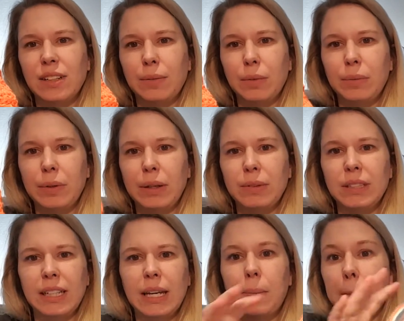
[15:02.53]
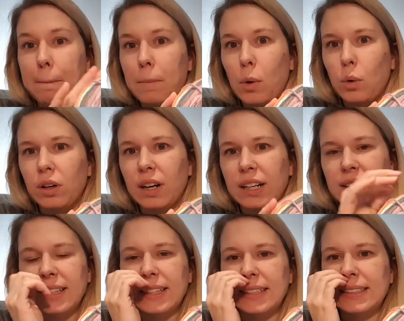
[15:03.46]
I'm going to be able to get more out
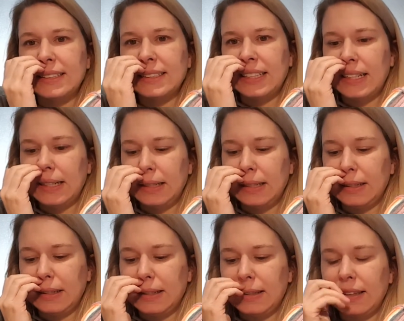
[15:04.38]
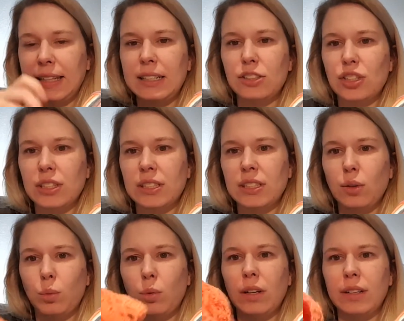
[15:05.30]
of this than just
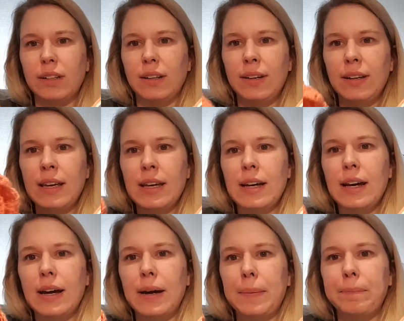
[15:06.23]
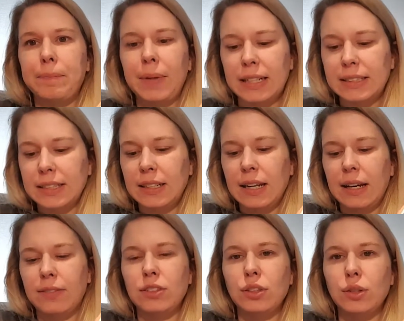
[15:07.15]
the one. I did
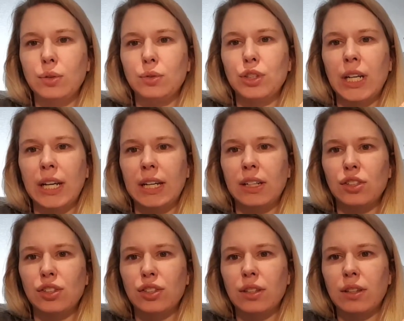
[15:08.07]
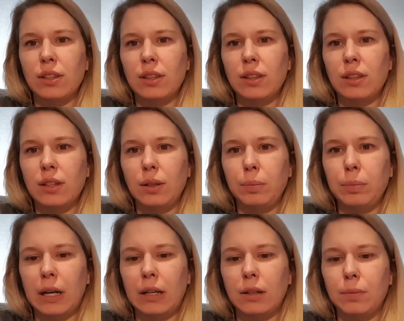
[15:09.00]
have to change the
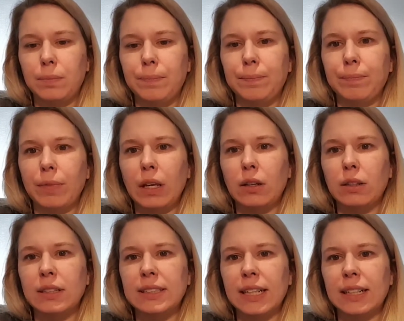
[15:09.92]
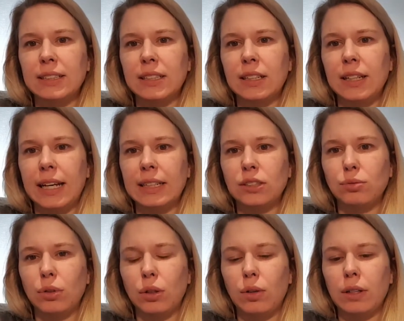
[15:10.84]
bottom, the second to the last
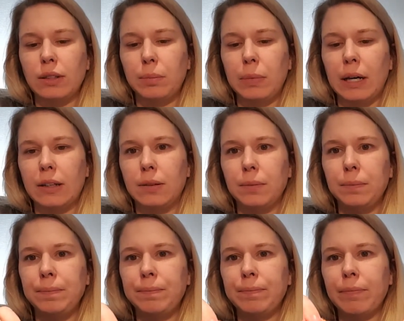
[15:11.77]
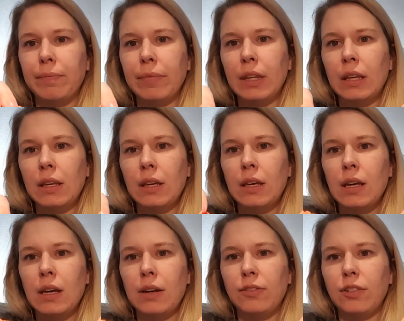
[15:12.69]
row on the bottom
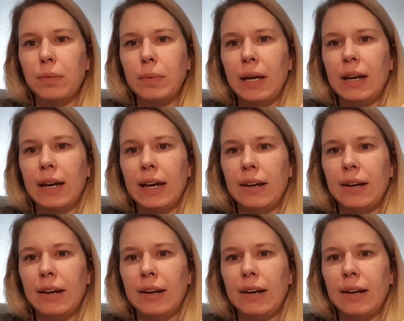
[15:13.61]
from a